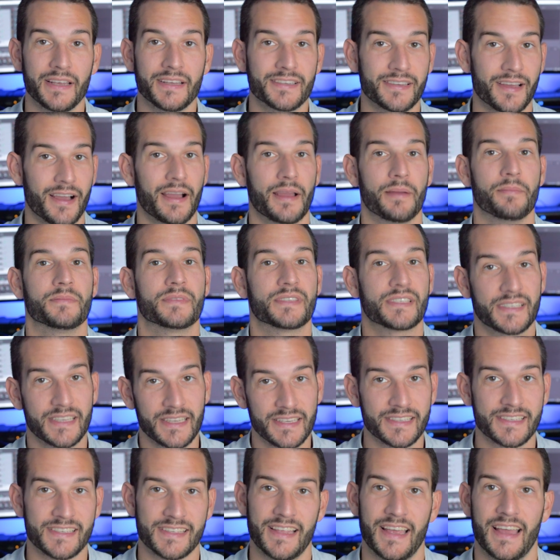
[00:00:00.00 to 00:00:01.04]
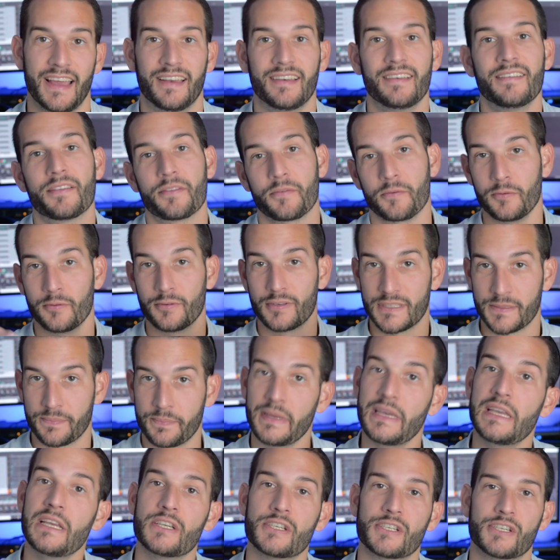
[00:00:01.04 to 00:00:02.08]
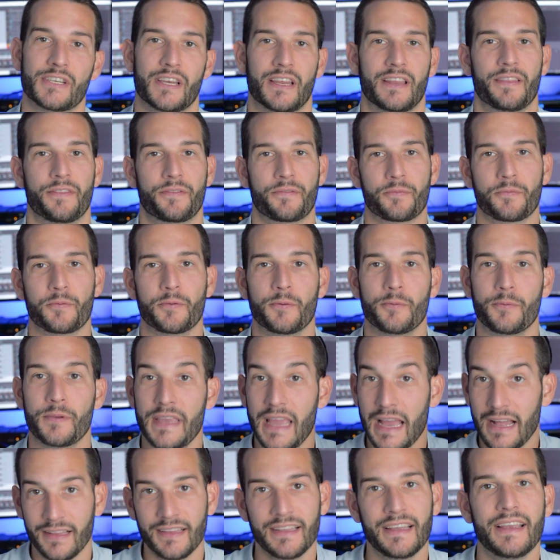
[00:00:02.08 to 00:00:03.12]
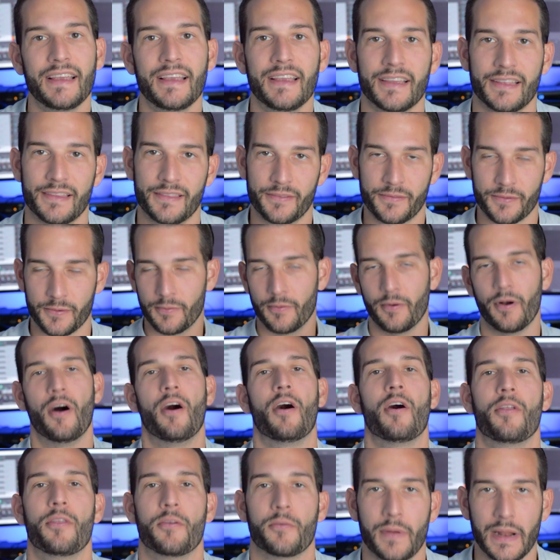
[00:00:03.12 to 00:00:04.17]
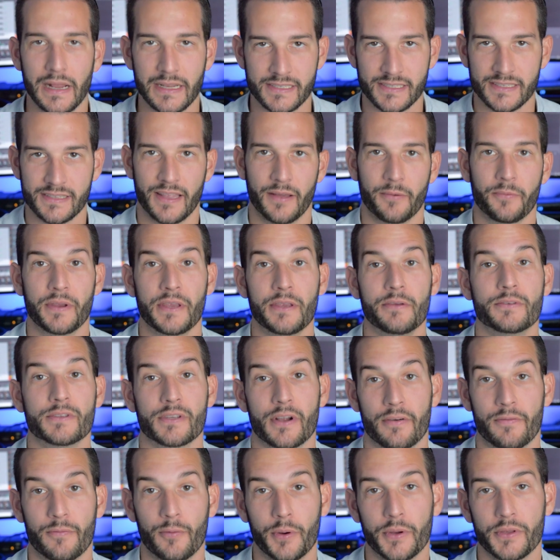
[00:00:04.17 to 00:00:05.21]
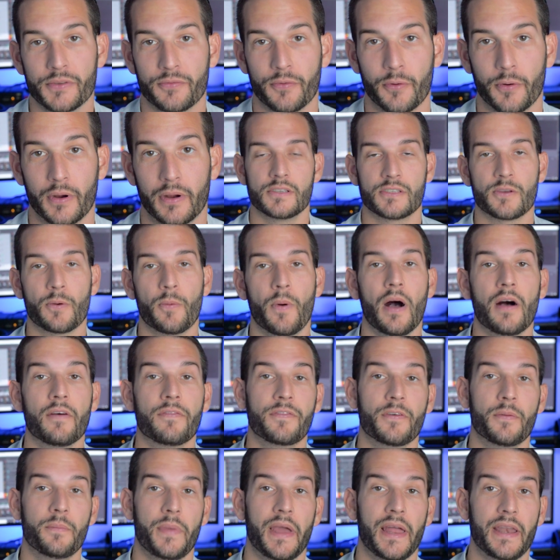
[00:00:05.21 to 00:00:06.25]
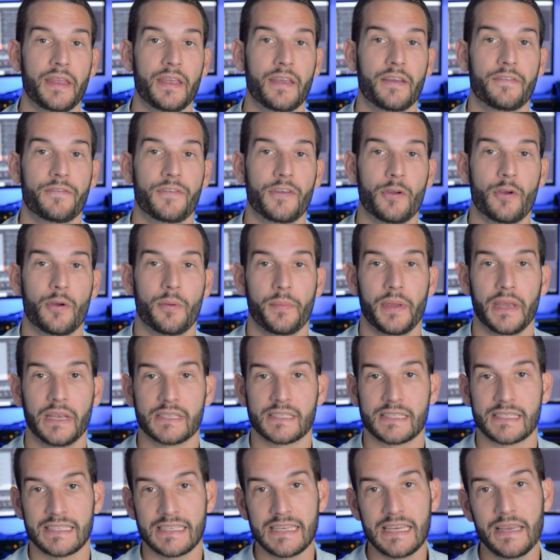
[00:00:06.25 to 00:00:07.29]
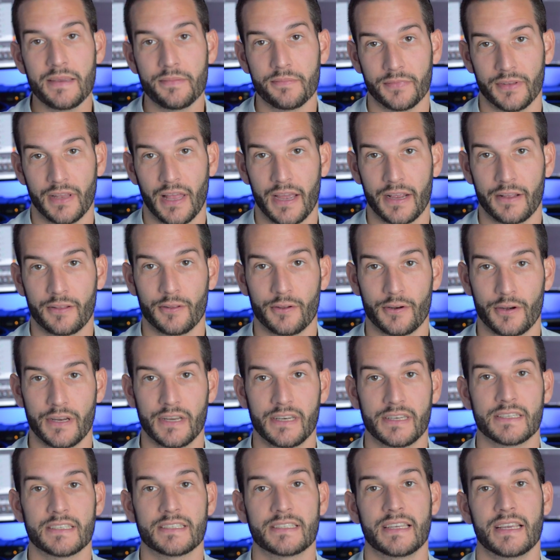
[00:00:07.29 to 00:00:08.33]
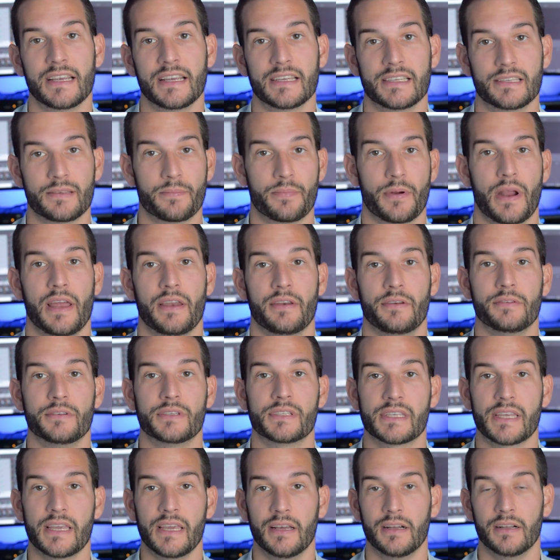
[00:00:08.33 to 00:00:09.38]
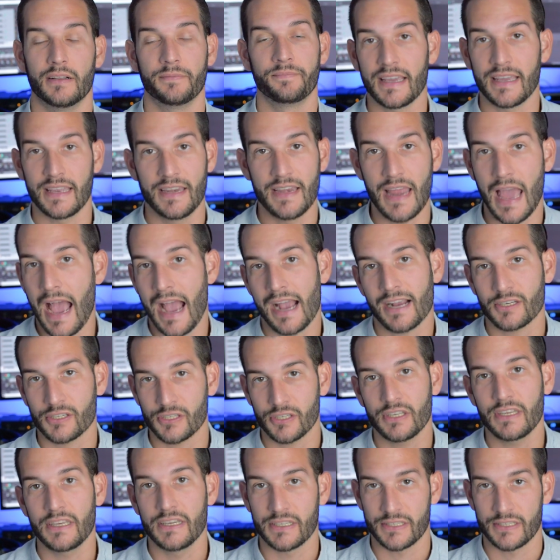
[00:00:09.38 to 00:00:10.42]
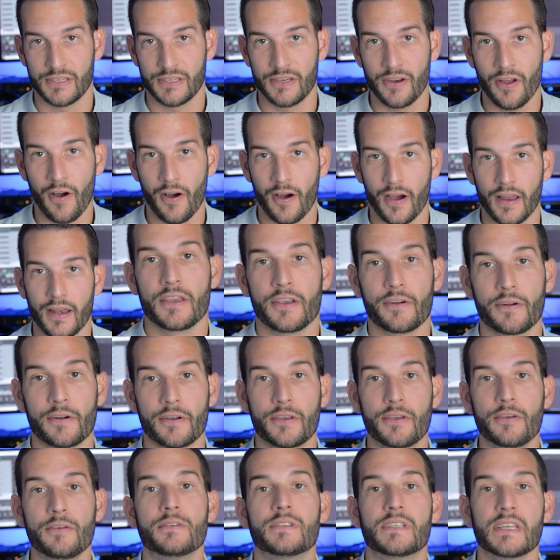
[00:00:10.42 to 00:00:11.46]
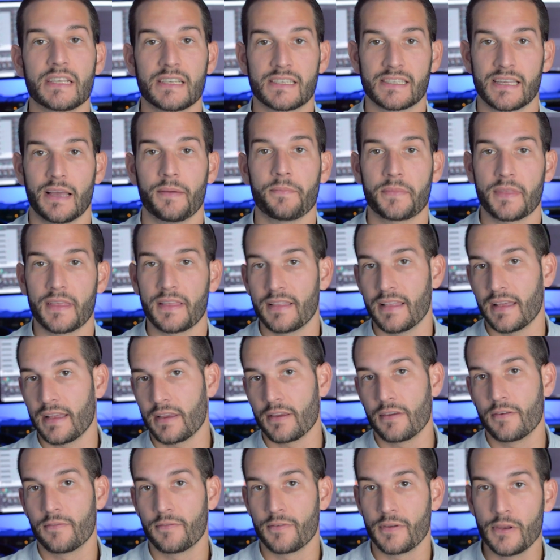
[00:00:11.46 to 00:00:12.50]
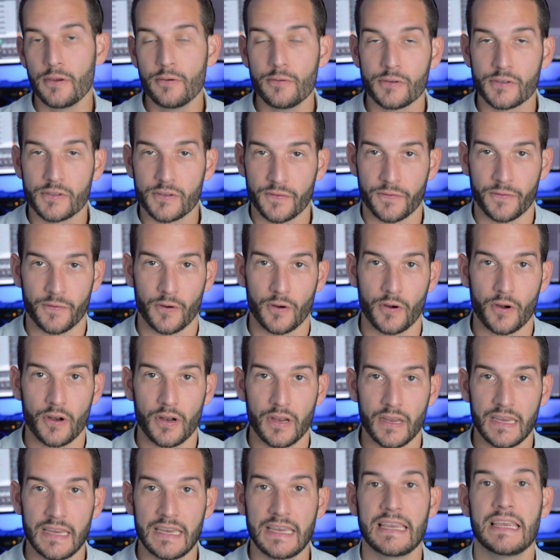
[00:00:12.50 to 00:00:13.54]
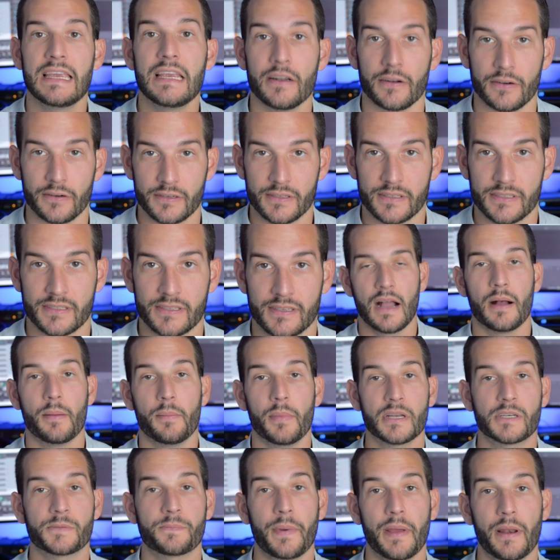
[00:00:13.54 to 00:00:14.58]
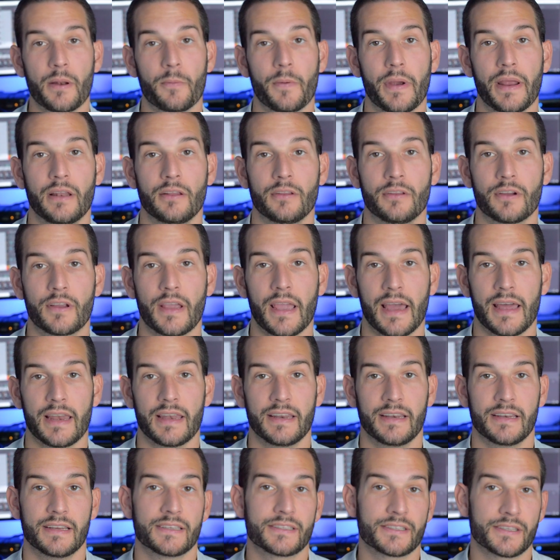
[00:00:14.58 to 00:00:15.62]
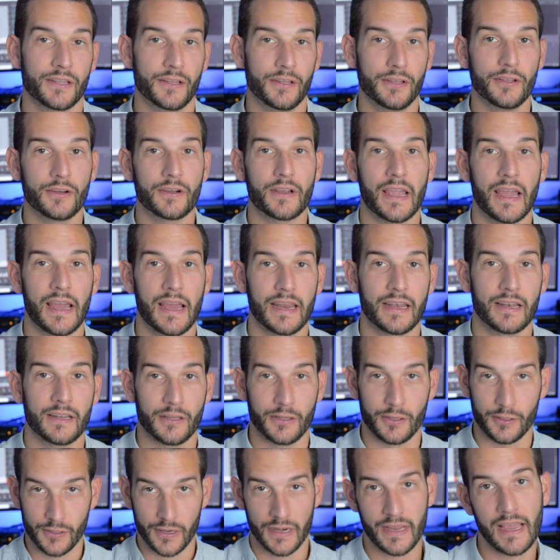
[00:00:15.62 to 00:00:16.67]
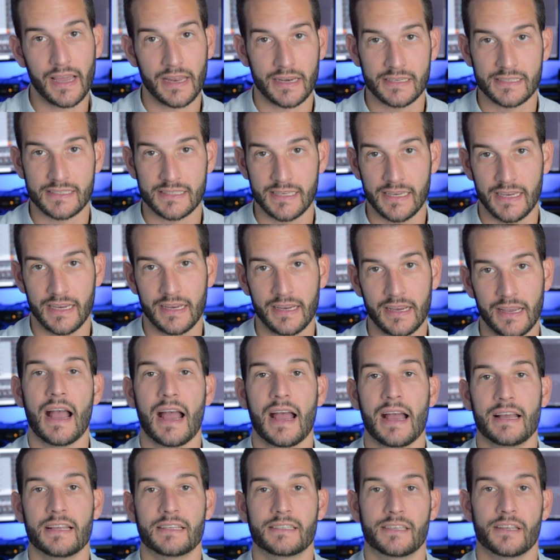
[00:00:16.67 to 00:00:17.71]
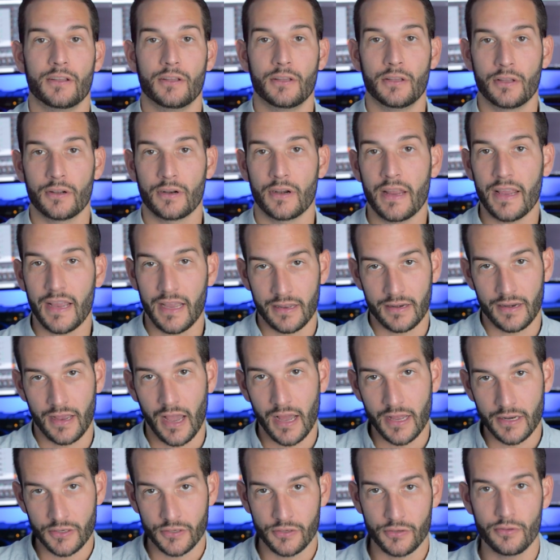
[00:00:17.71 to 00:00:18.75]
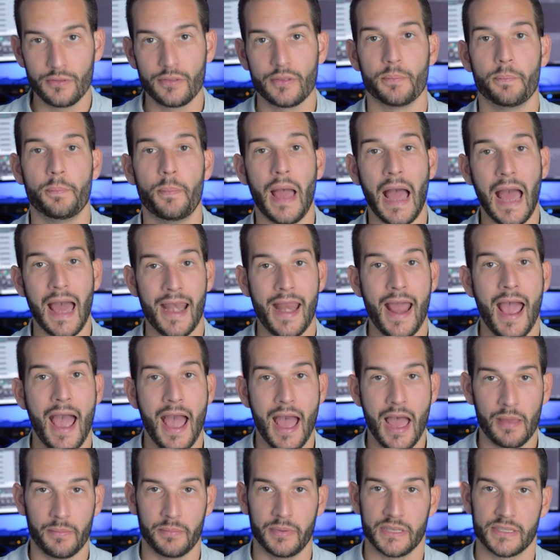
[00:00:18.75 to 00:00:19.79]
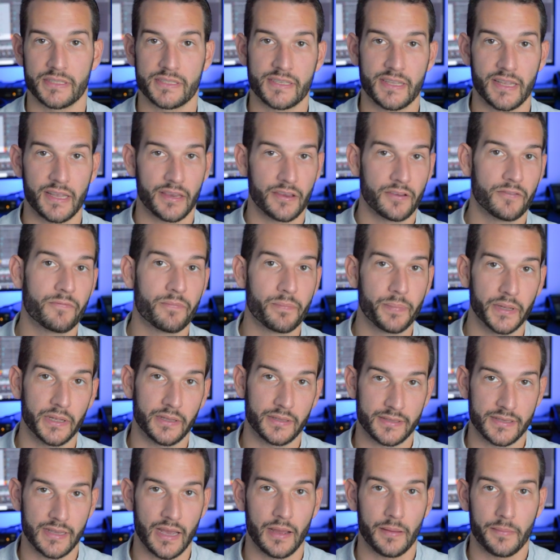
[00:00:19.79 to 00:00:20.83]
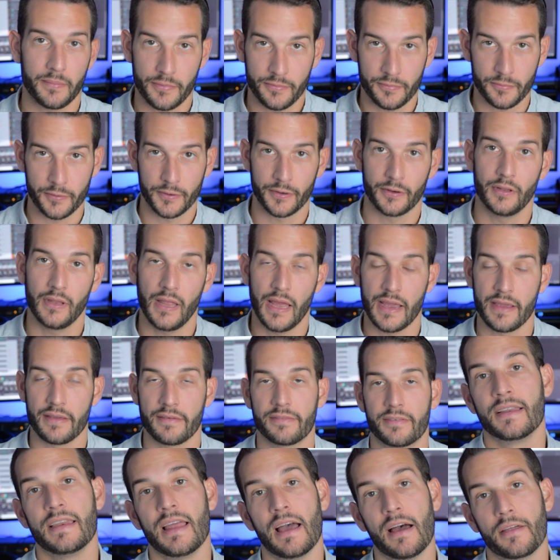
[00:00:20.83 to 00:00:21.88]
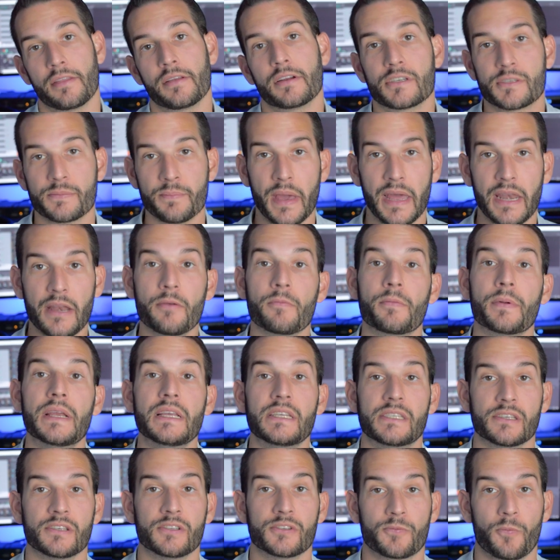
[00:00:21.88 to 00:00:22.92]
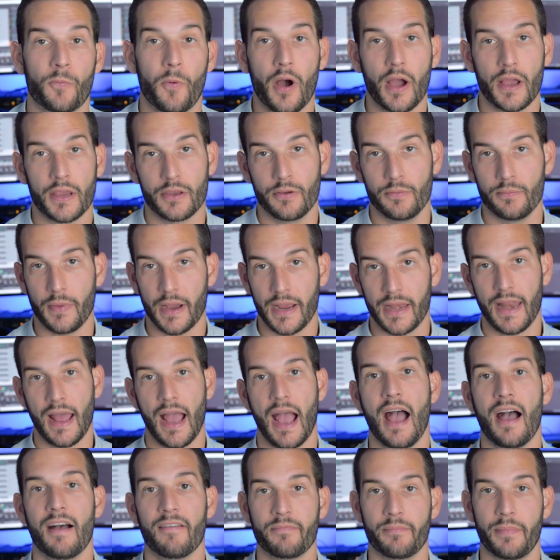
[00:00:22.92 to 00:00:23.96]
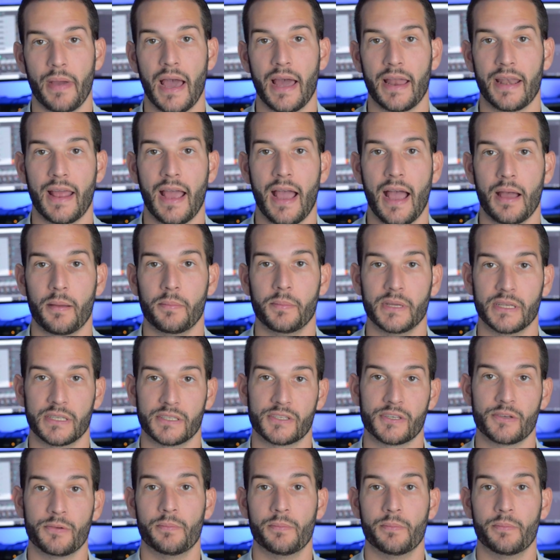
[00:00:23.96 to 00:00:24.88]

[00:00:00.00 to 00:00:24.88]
Many times since then through speech and through yelling and through all the rest that we use our voice for. So while for many of you it may seem like learning to sing is a brand new skill, it actually not. You're using something that you've used for years. A much better way to look at it is to look at learning how to sing as learning how to undo the bad habits that you've built up through your life. Now, there's many reasons why you might have bad habits.